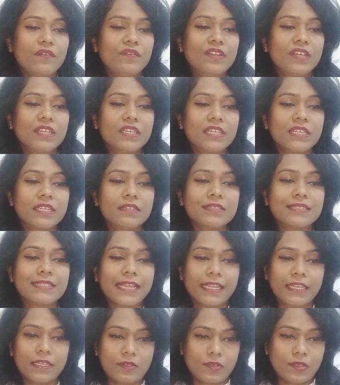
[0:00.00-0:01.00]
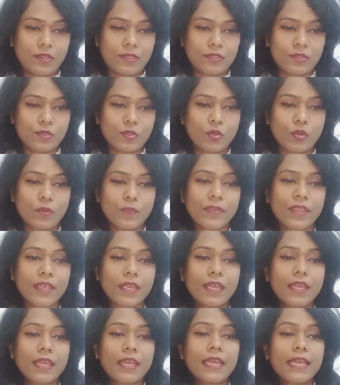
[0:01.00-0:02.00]
done in science also.
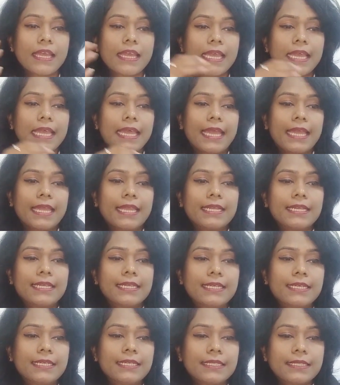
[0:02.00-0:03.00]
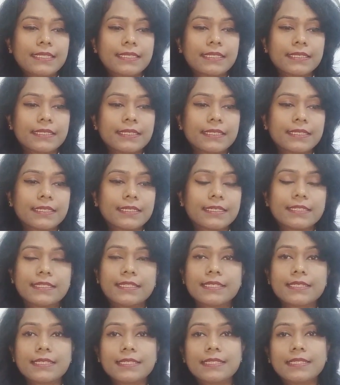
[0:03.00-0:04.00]
And
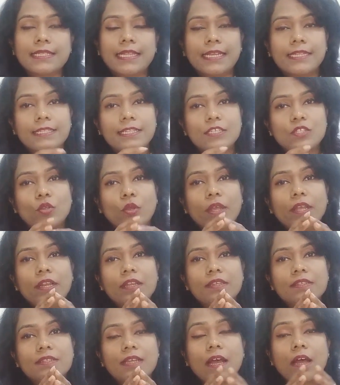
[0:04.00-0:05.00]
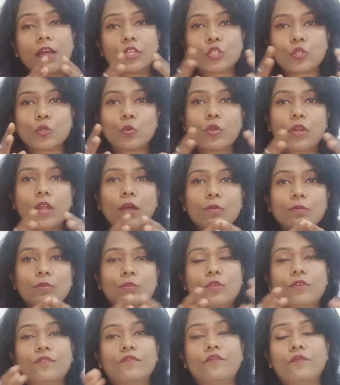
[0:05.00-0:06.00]
the soil is a storehouse
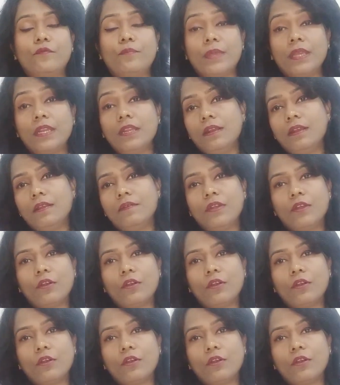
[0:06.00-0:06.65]
of many living